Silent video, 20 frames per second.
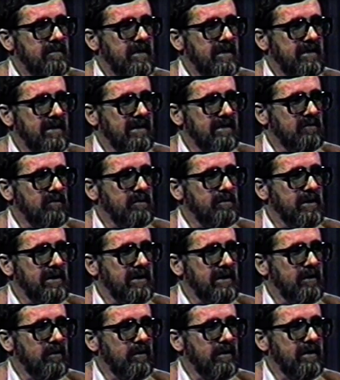things we've been
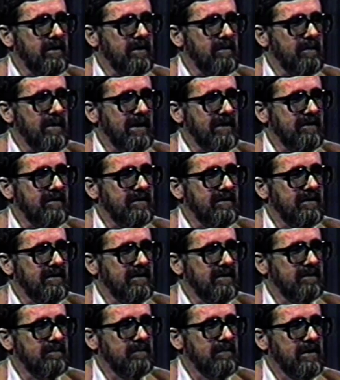hearing about
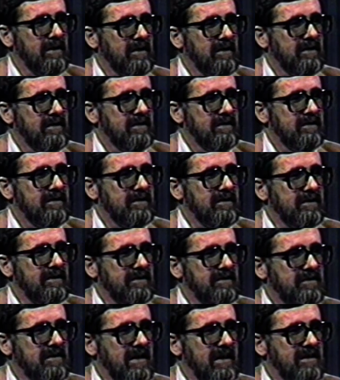
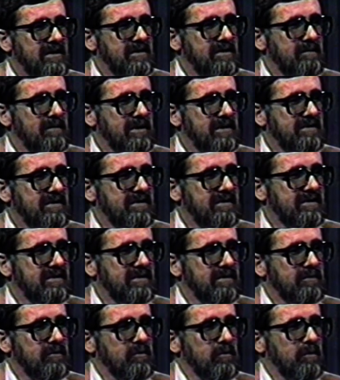science and
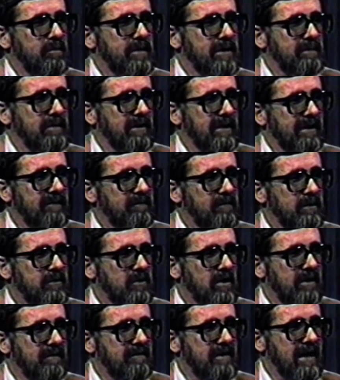mysticism through people like
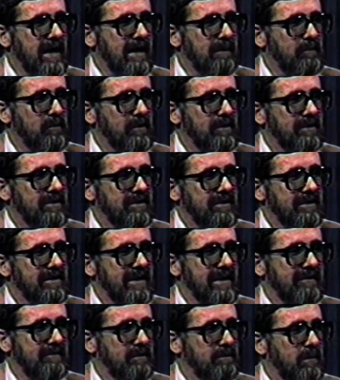Fritjof Capra and
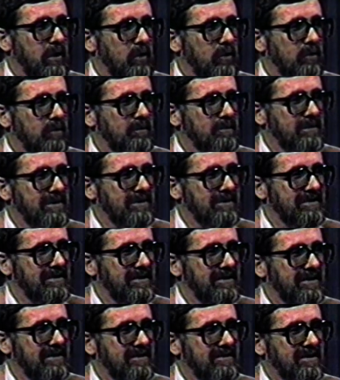David Bohm
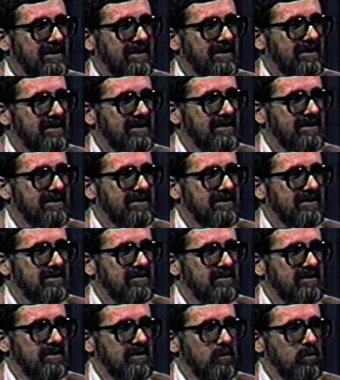and
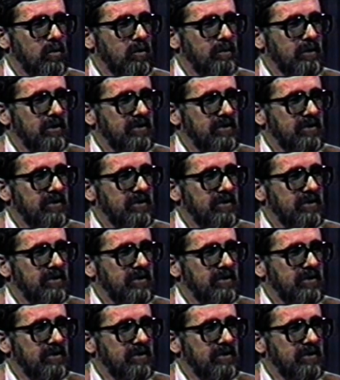the Rupert